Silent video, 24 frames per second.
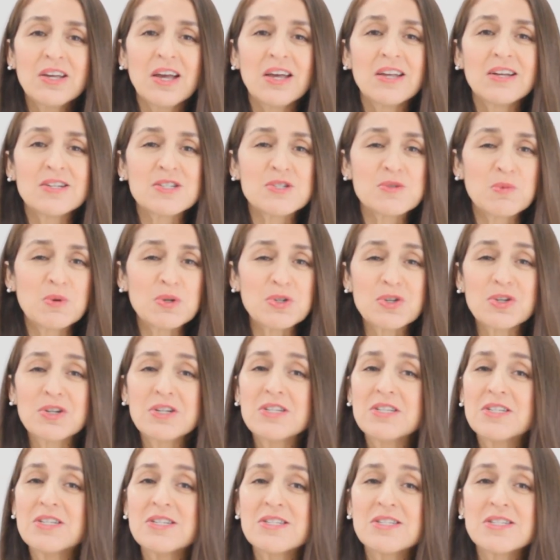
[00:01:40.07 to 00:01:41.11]
and especially
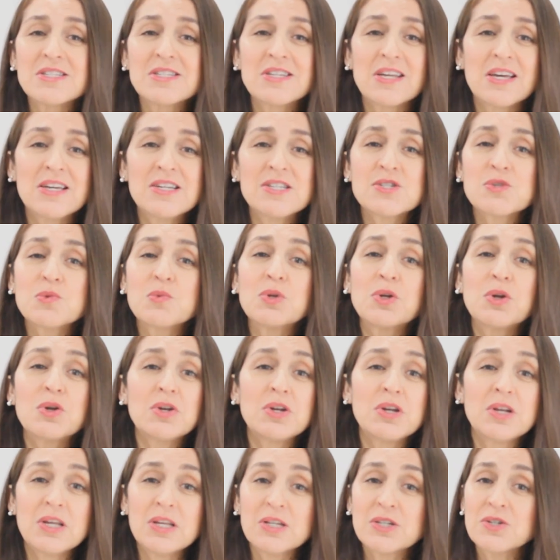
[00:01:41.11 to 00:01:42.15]
these days we
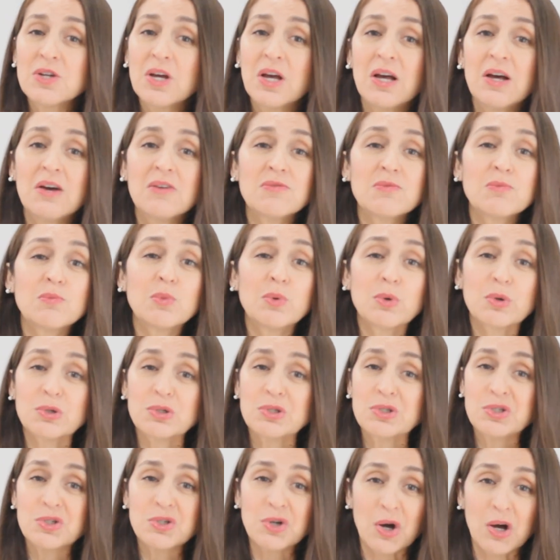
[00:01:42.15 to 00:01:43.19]
don't need to have more
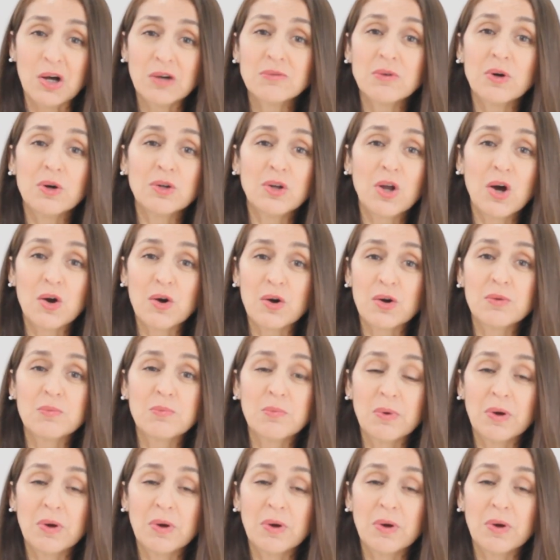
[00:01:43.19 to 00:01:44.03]
job on our